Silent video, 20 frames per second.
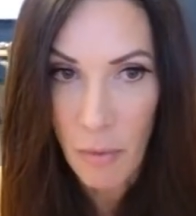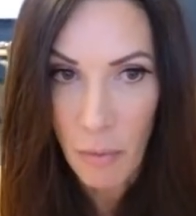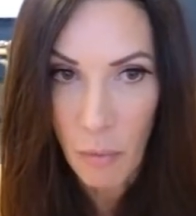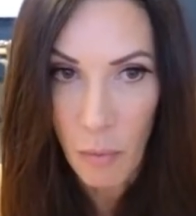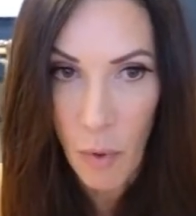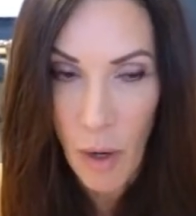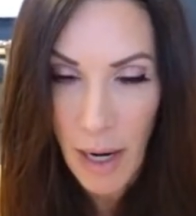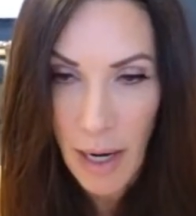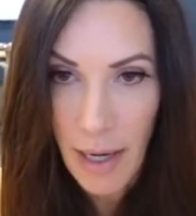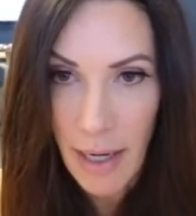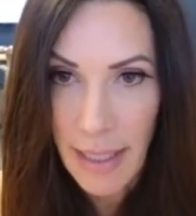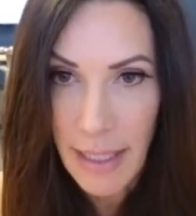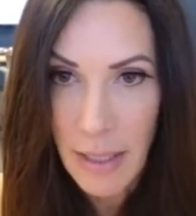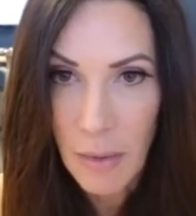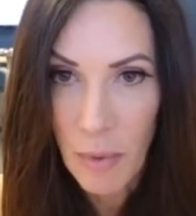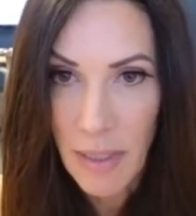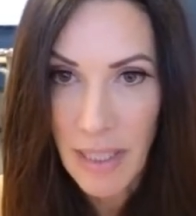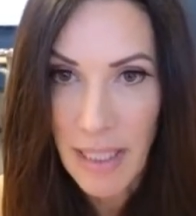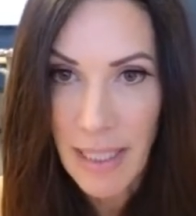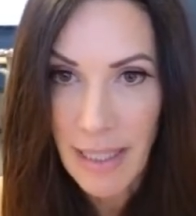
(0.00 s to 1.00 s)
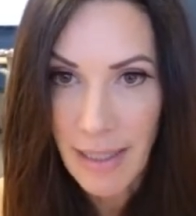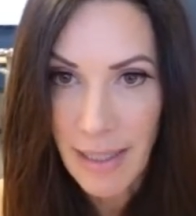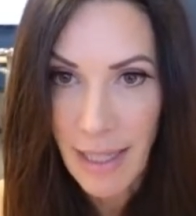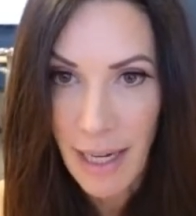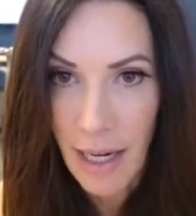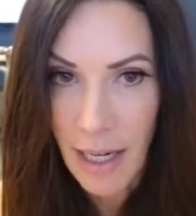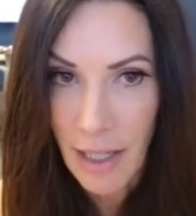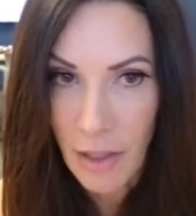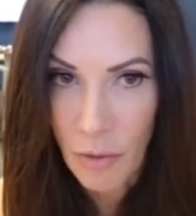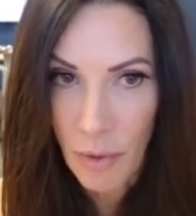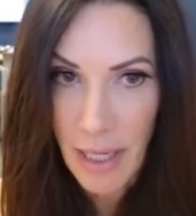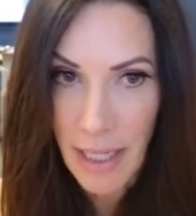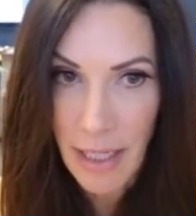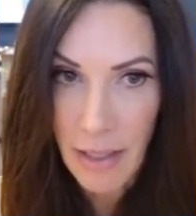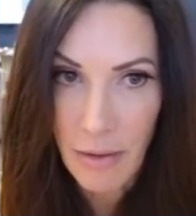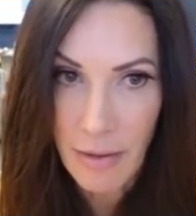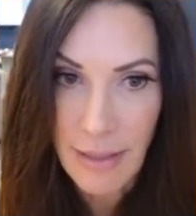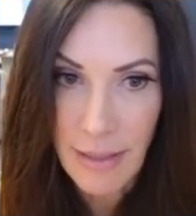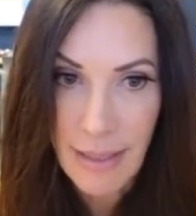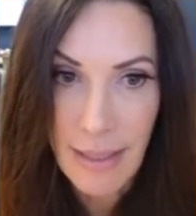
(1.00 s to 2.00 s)
why we need
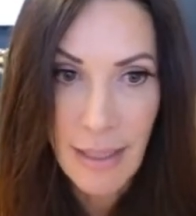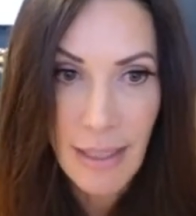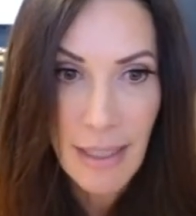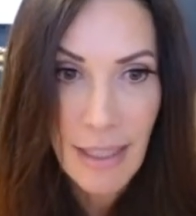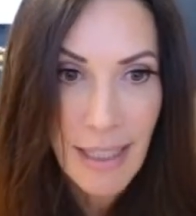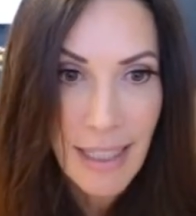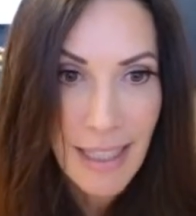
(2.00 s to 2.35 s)
guardrails